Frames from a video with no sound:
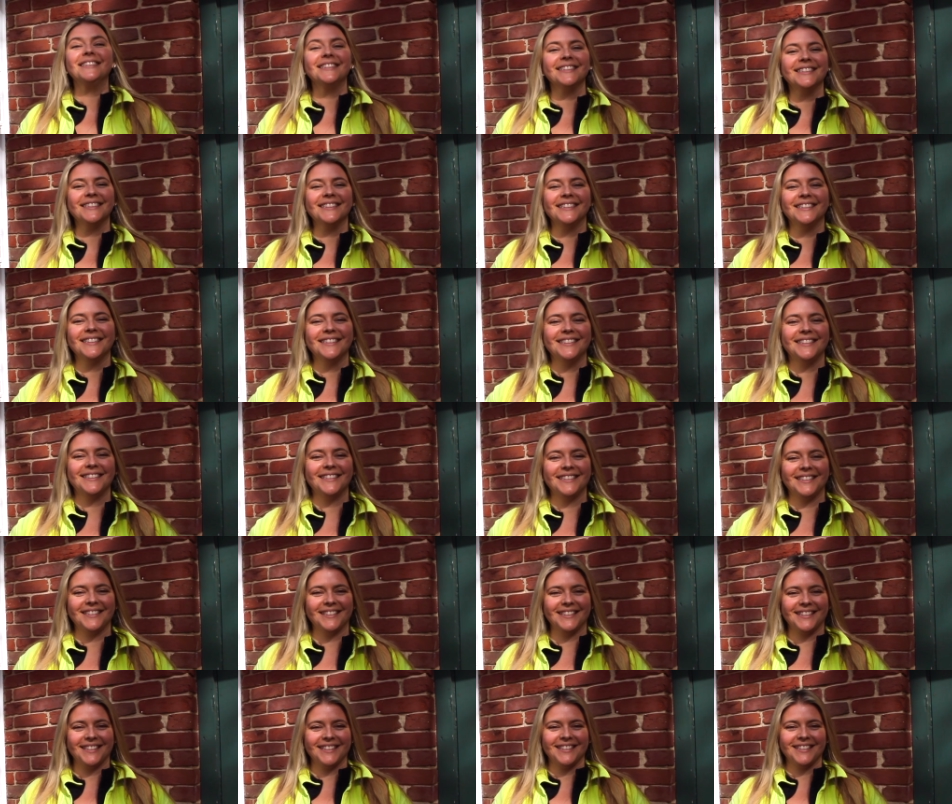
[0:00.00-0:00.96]
She
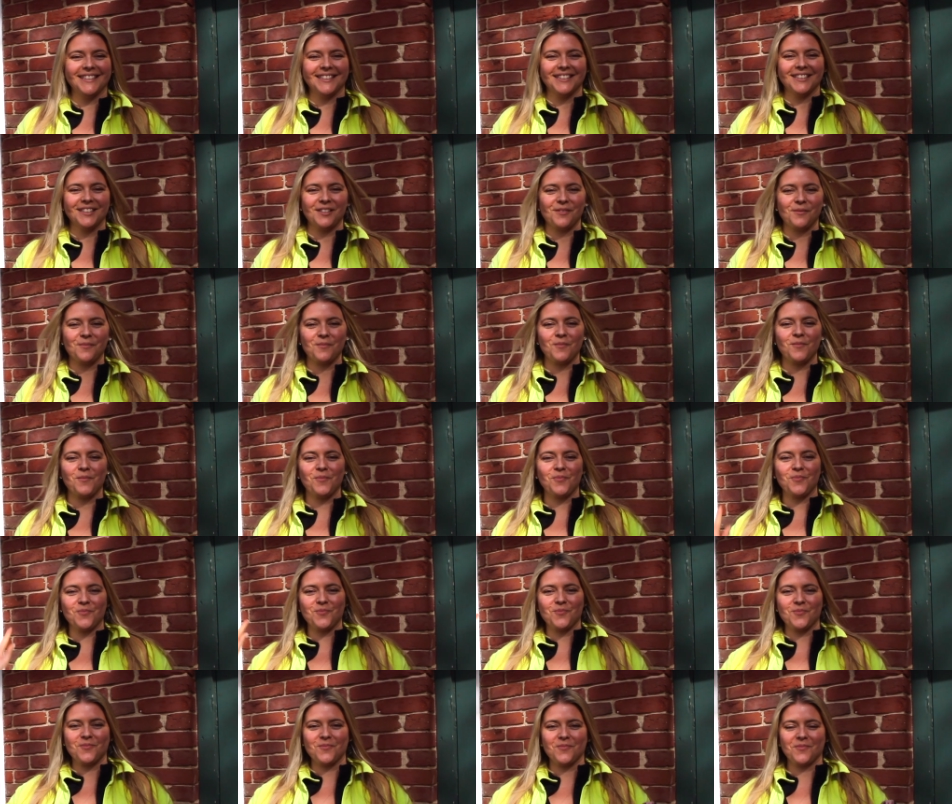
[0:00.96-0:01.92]
is in my
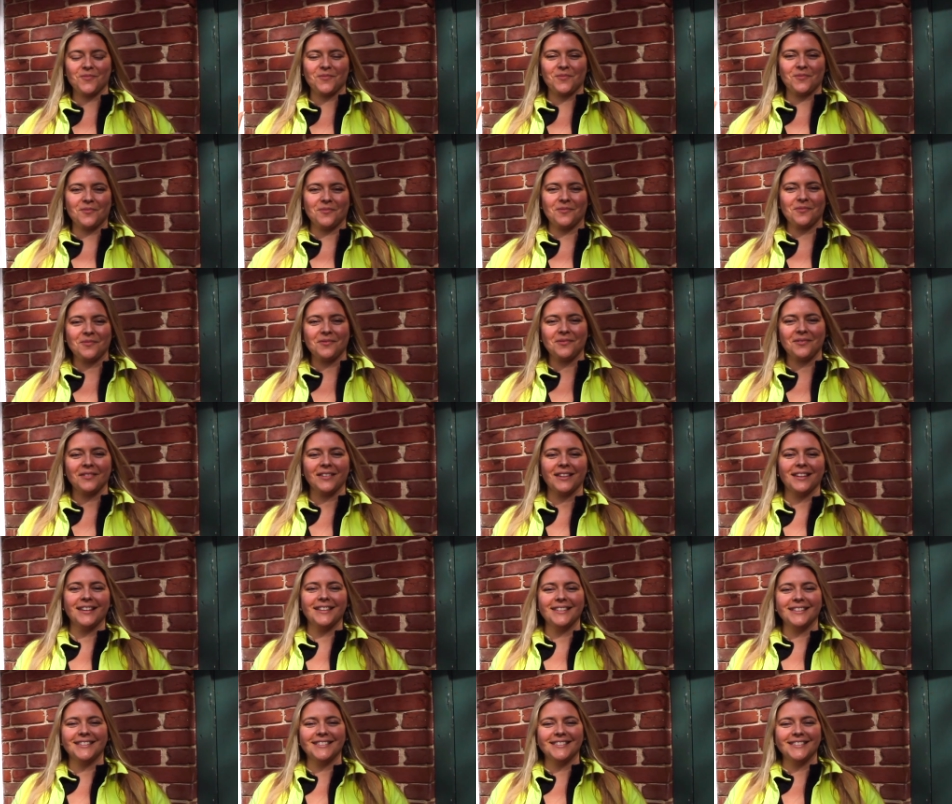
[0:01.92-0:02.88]
program and
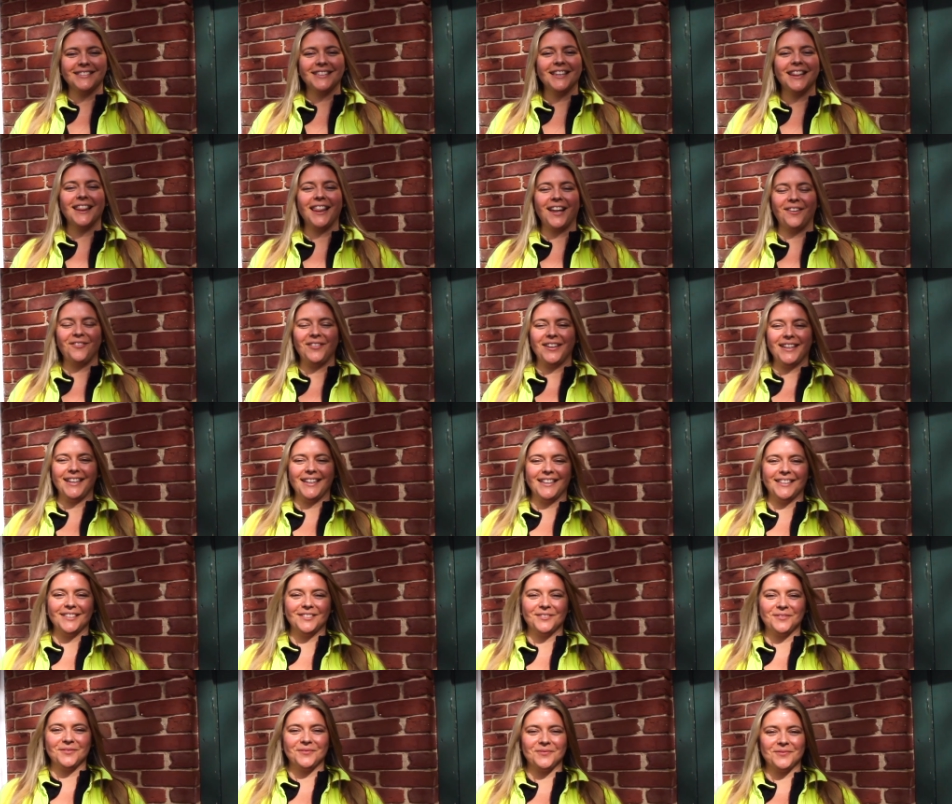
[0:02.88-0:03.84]
loving it. So Tara,
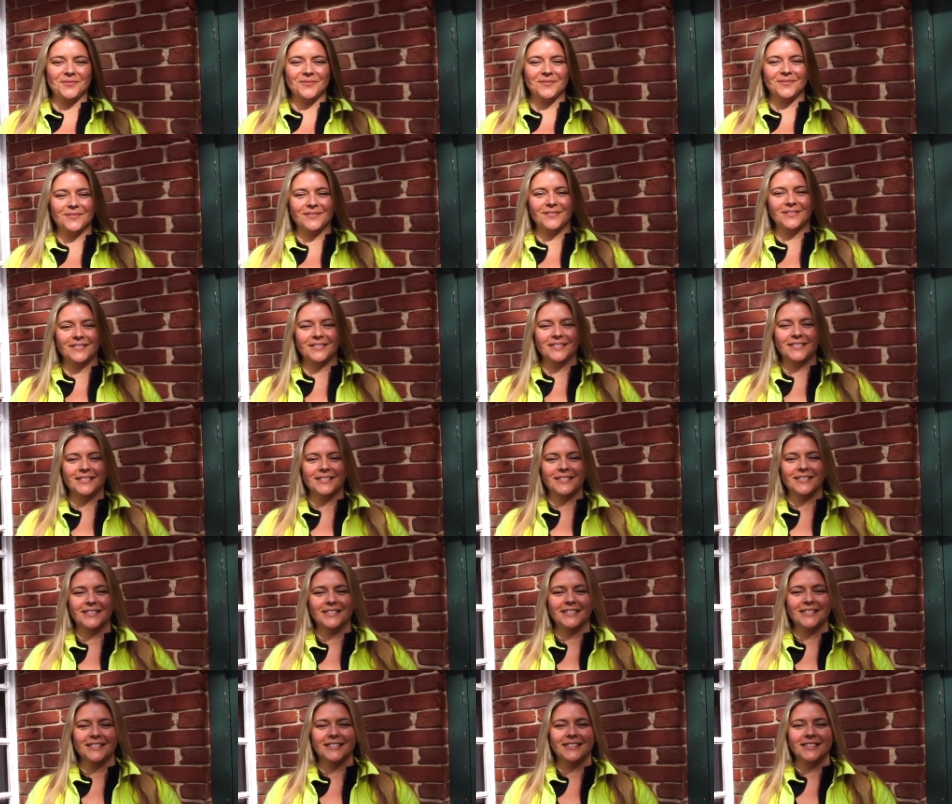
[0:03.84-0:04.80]
what made you decide to
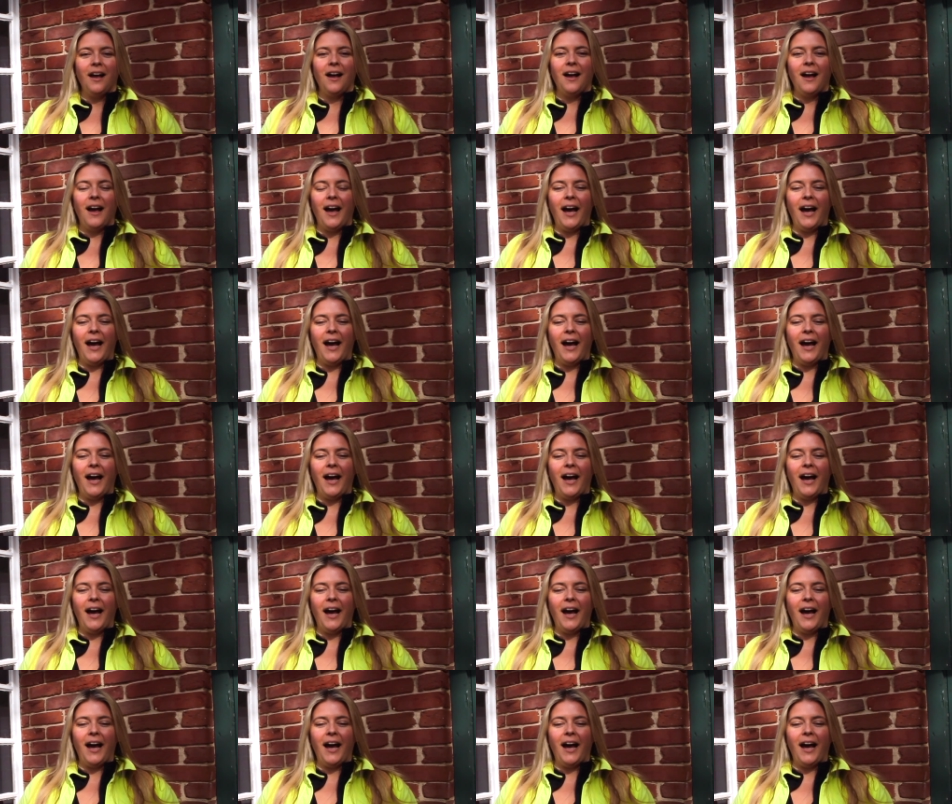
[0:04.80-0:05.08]
join?